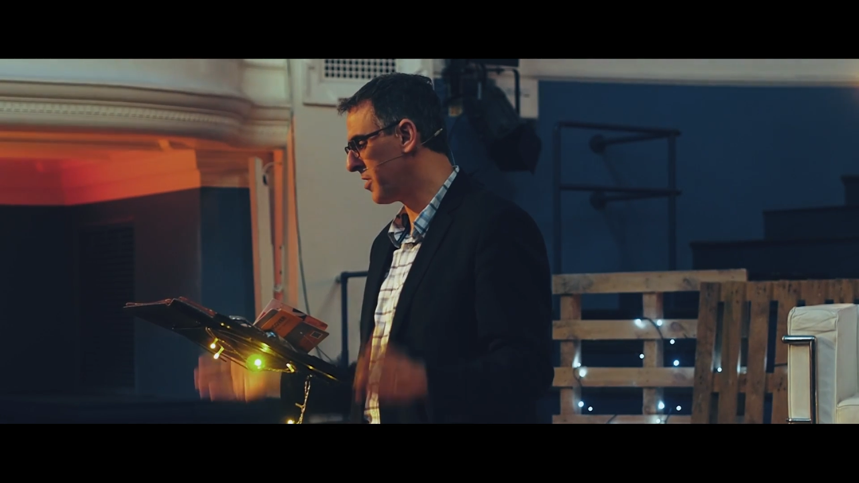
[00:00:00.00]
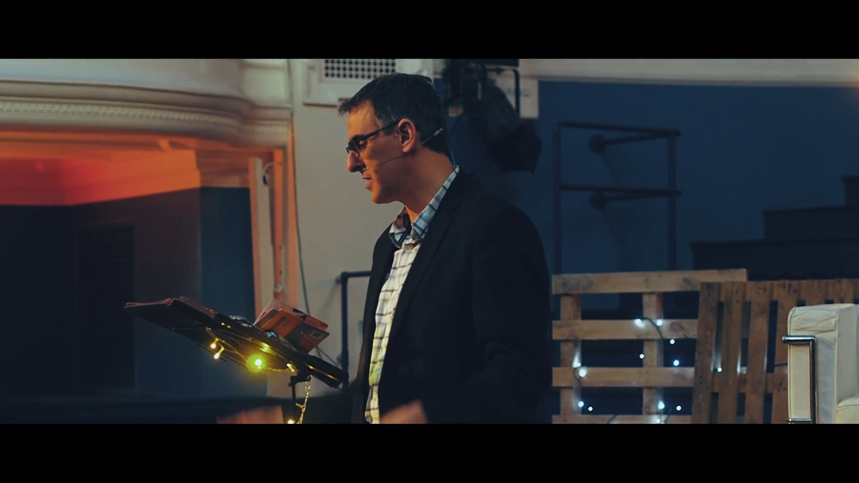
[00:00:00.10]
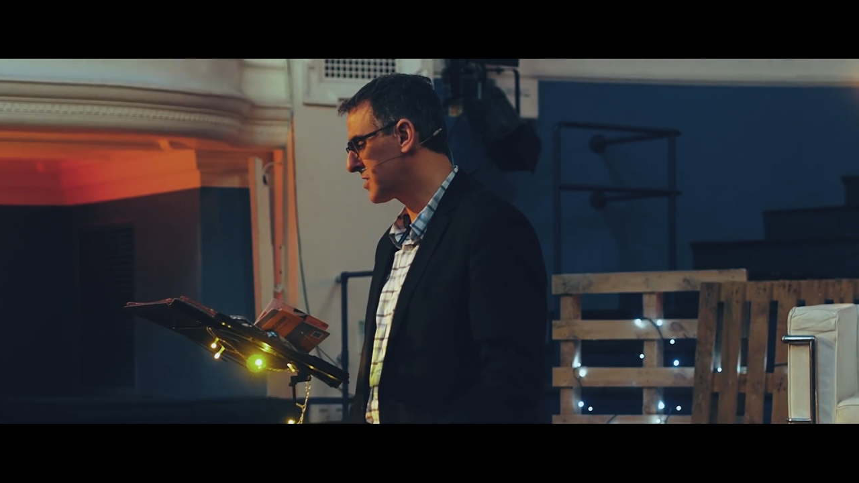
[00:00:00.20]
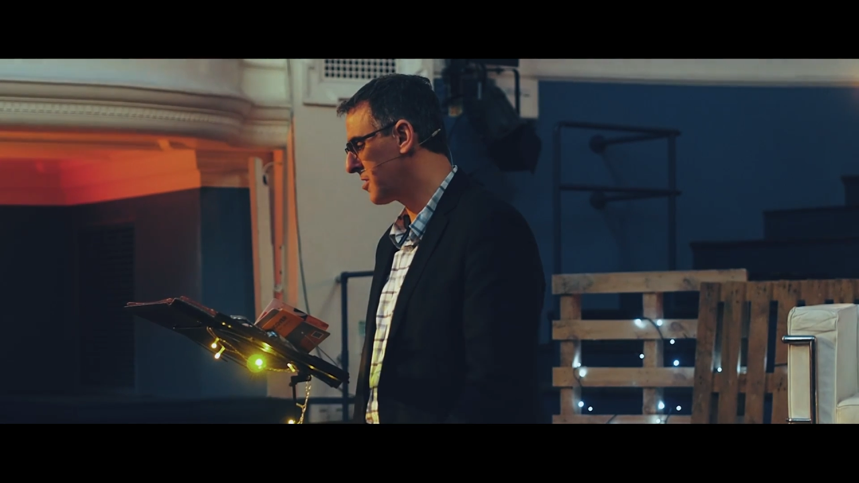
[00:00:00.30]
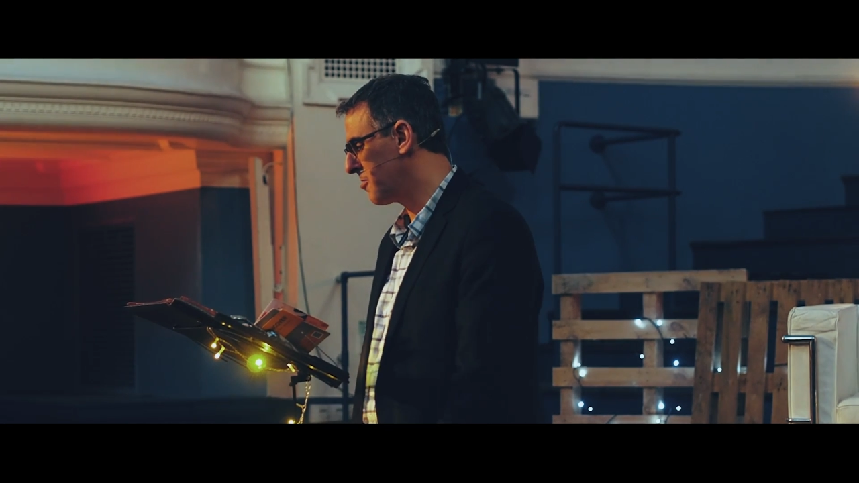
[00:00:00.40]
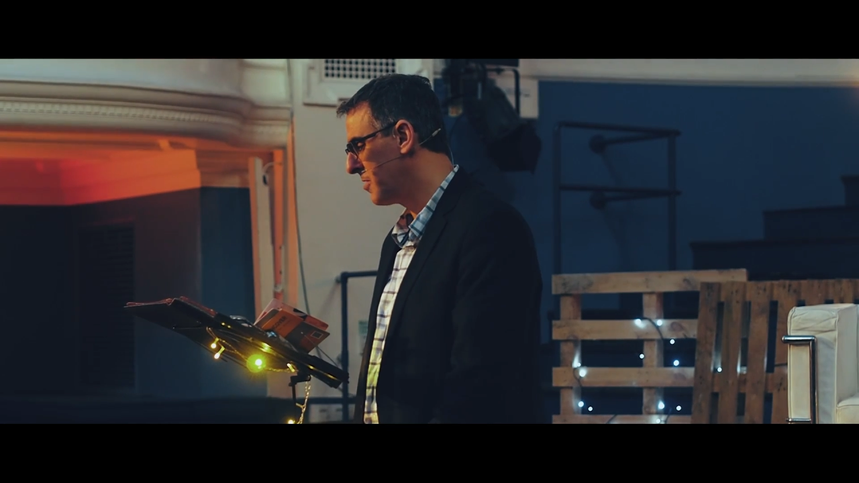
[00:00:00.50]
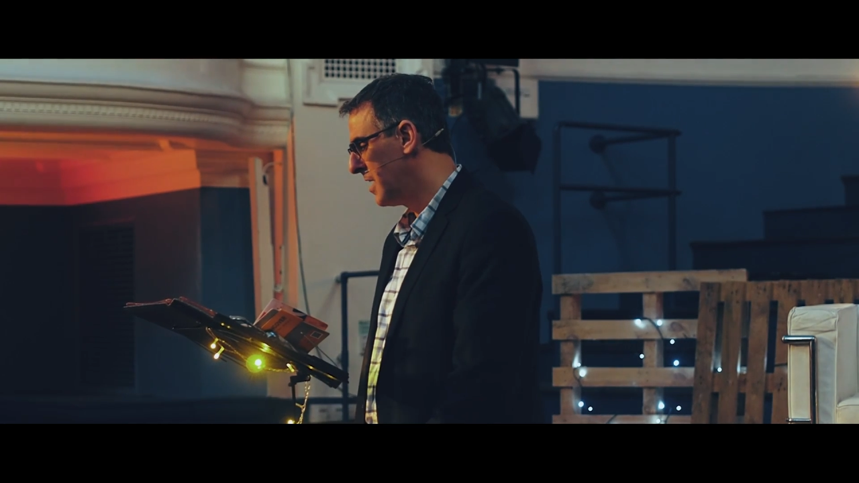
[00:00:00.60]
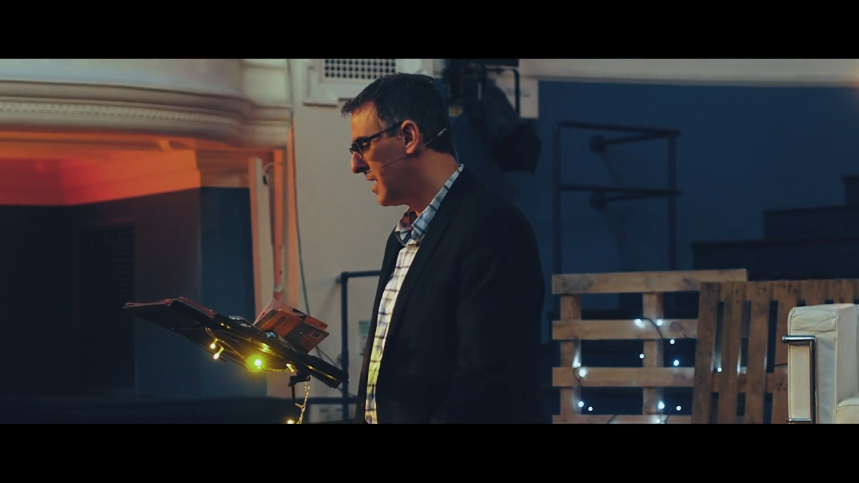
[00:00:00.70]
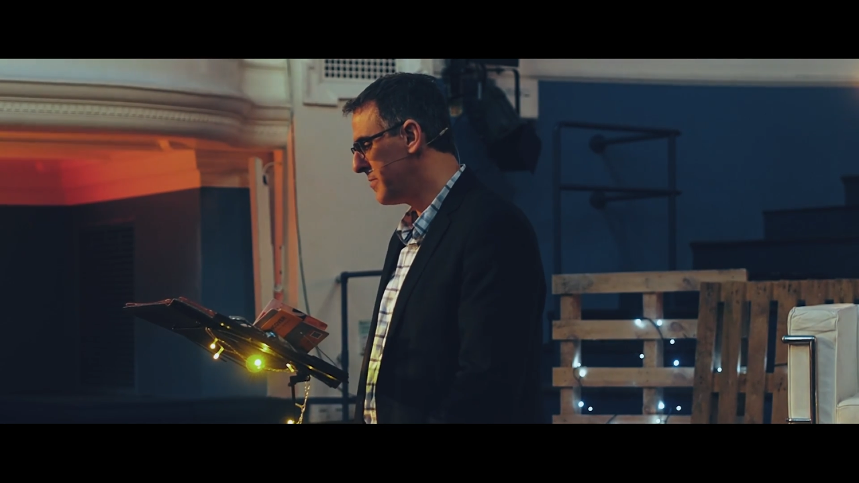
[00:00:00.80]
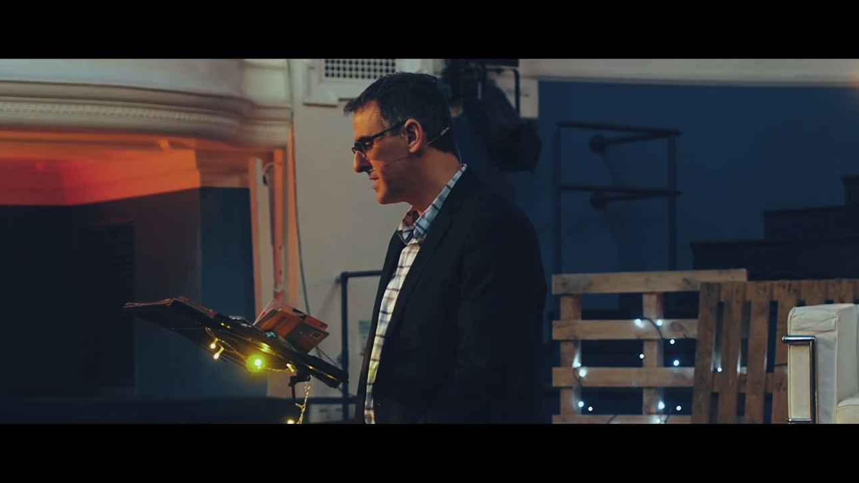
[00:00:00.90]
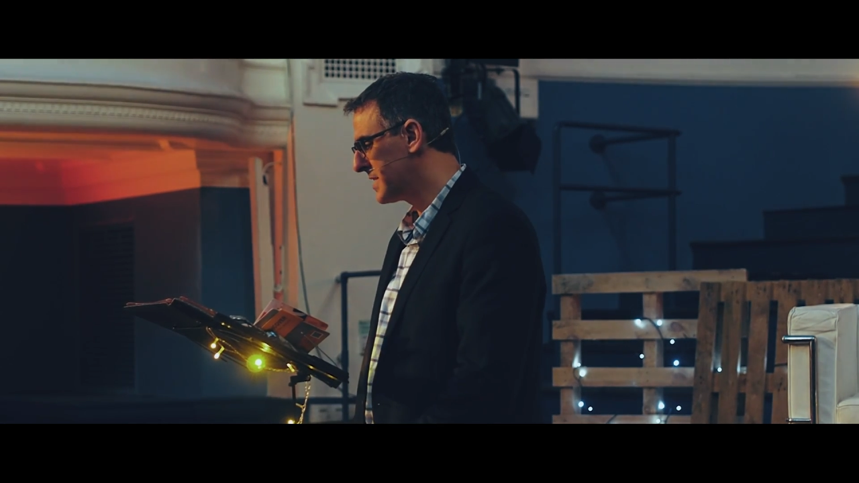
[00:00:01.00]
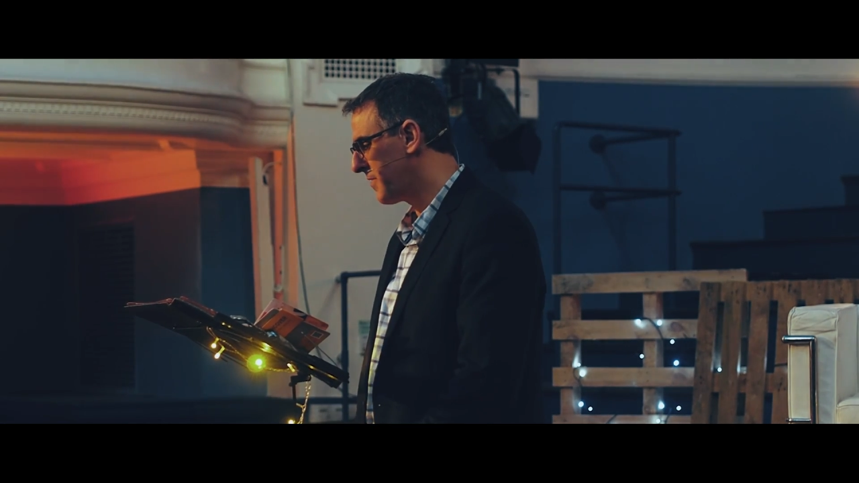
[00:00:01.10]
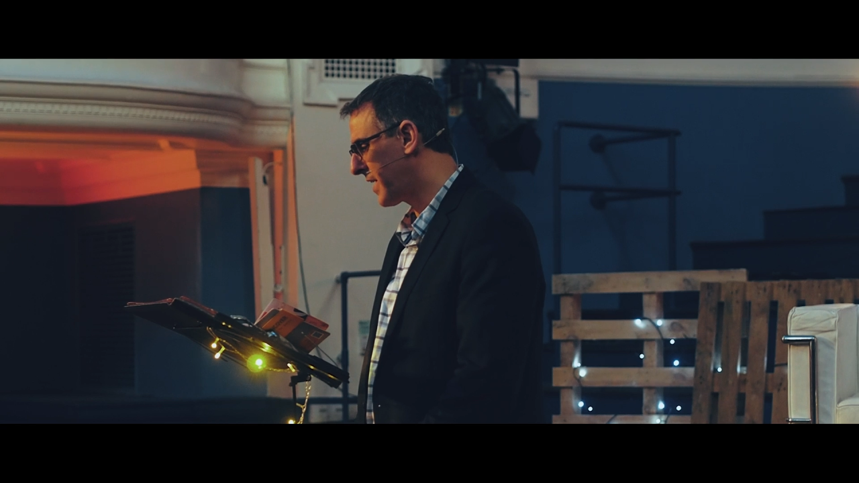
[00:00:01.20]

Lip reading: And so let me see if I